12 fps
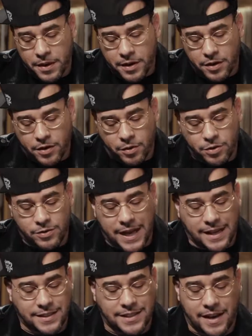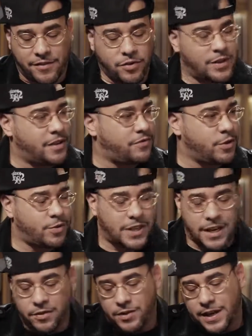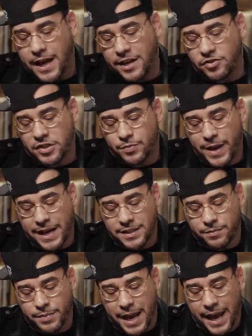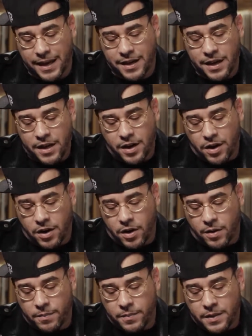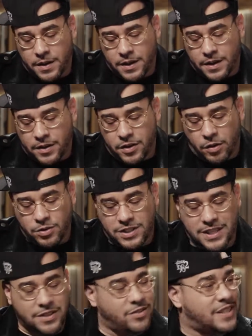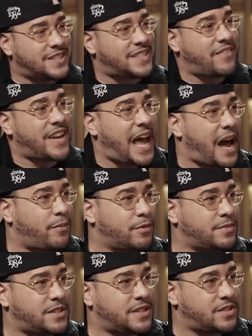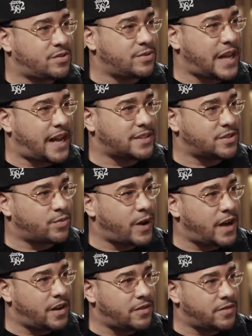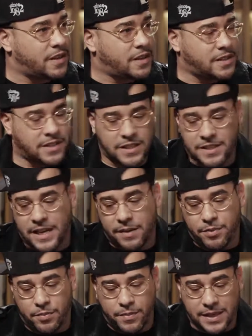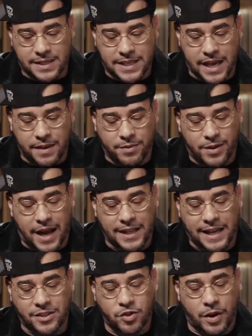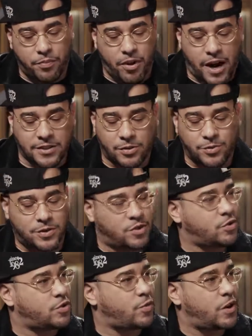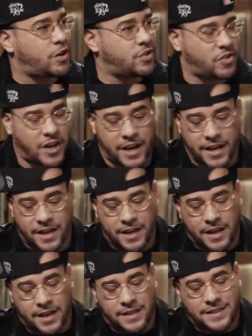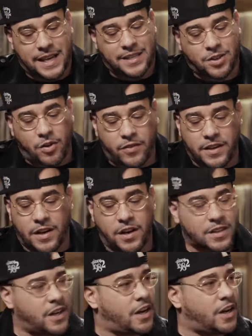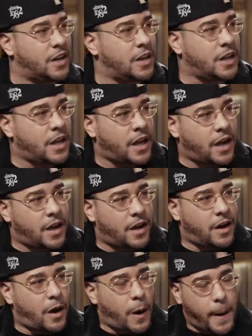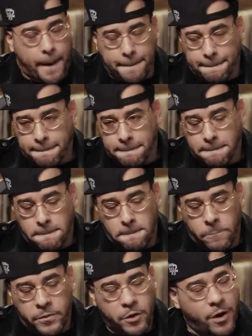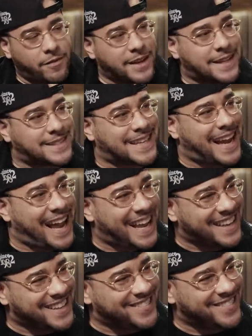2007 you did Future and you did Hendrix back to back. You did 7 albums since 2012, since your debut mixtape. You got like joint projects with Juice WRLD, Drake, Zaytoven, Young Thug. You ever get tired,